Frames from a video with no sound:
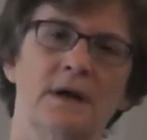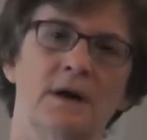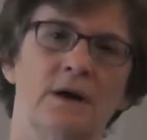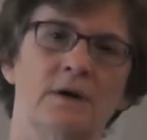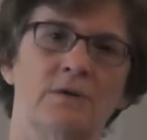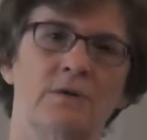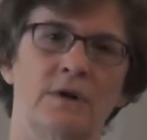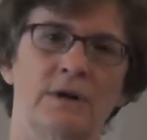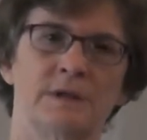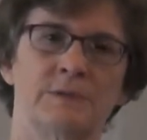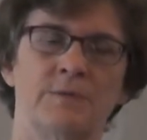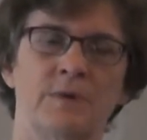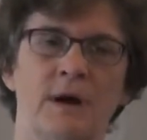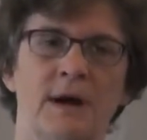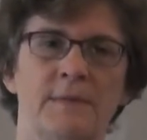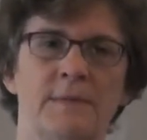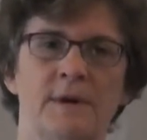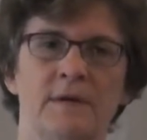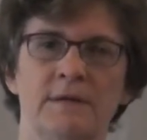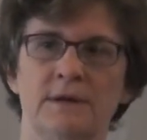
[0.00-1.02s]
across
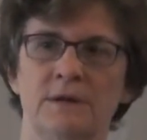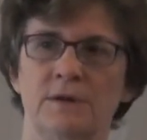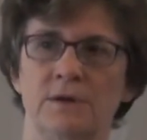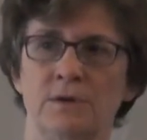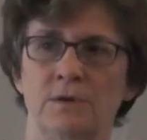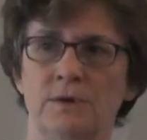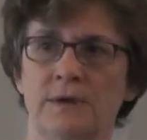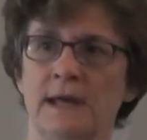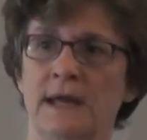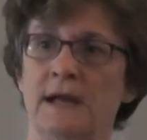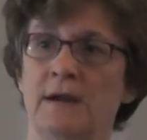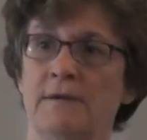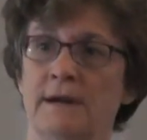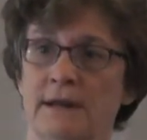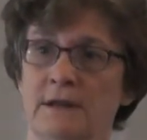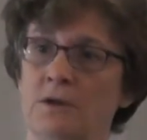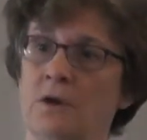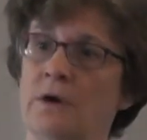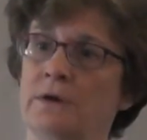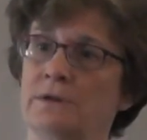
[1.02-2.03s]
primary acute care
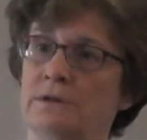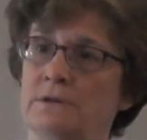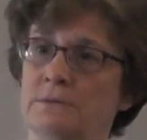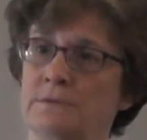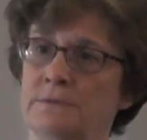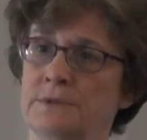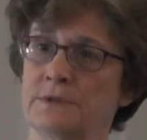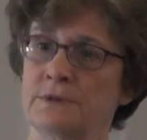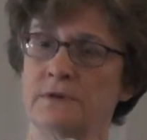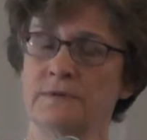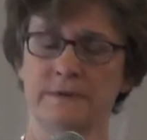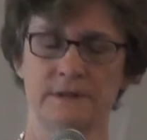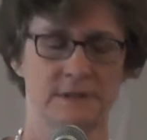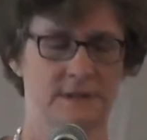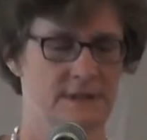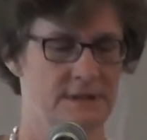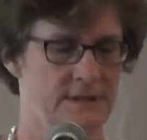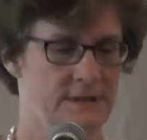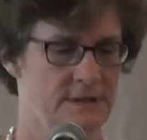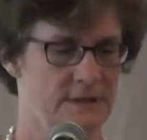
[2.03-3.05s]
and long-term
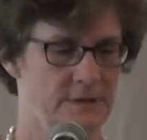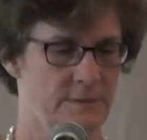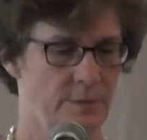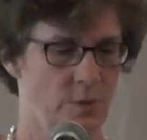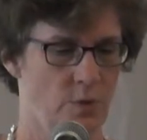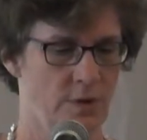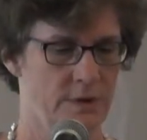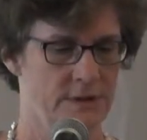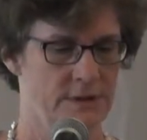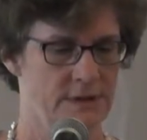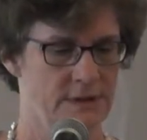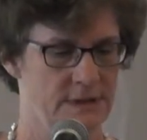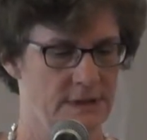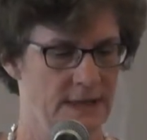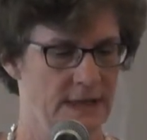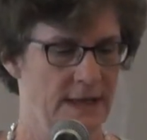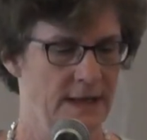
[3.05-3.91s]
services and supports.